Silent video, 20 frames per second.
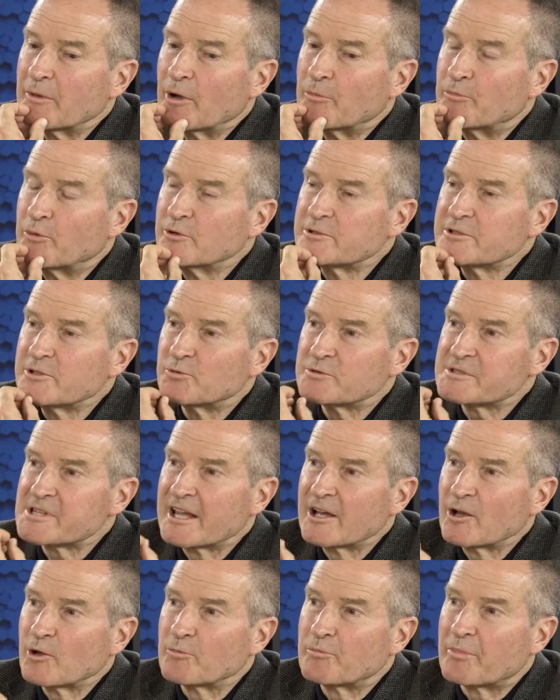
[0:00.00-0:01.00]
Putin was
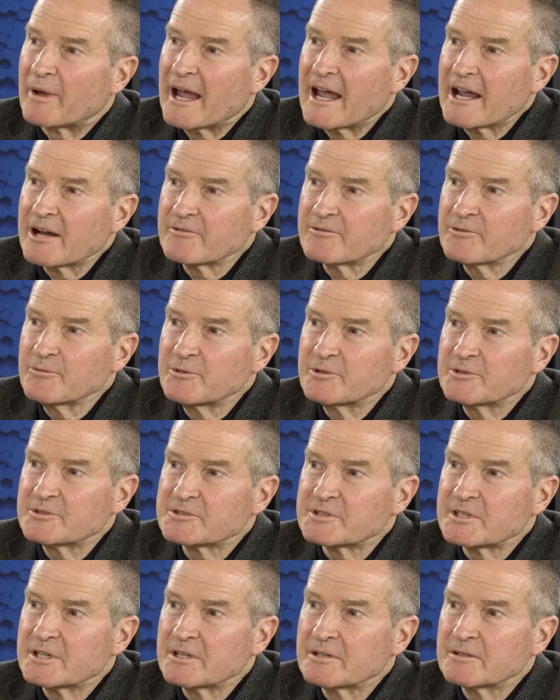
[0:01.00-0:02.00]
held back from
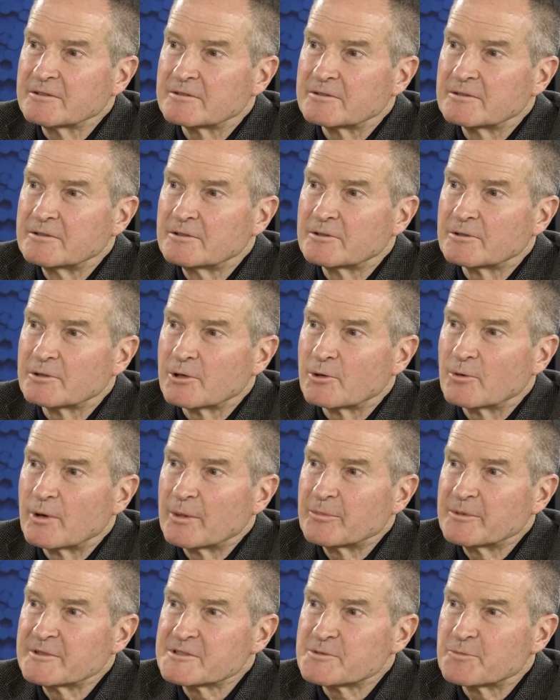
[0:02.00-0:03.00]
using nuclear
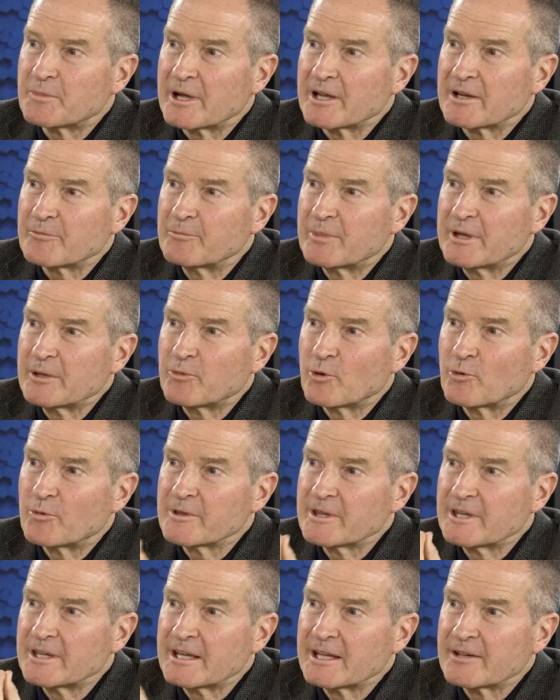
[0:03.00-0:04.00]
weapons by people
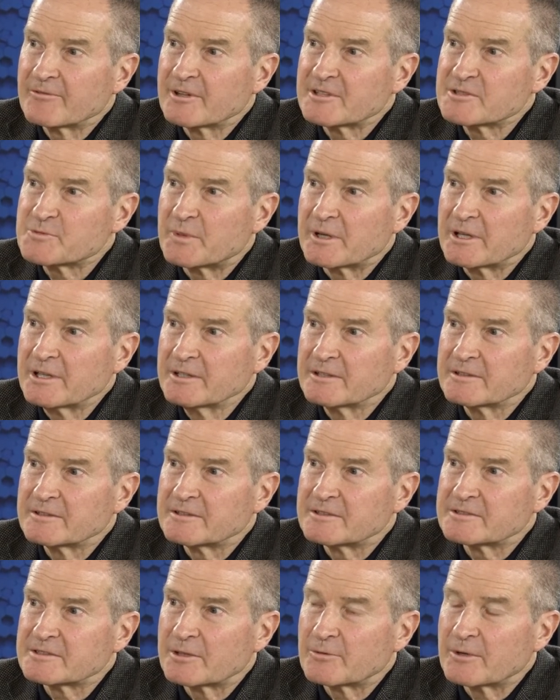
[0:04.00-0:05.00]
within the FSB.
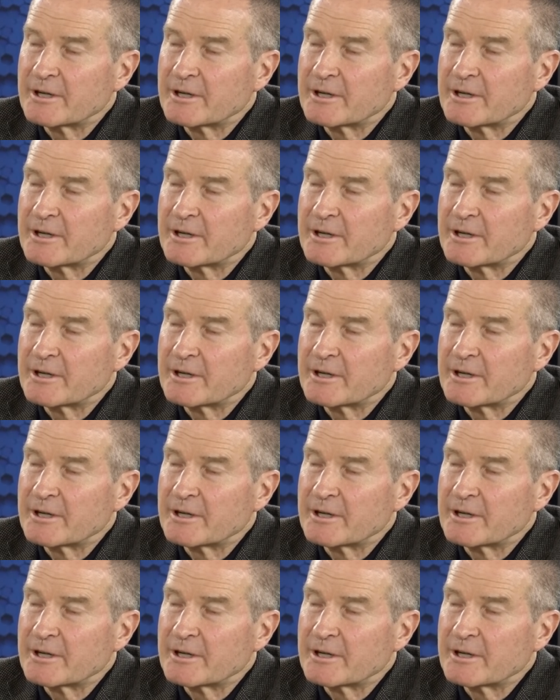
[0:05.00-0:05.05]
Is that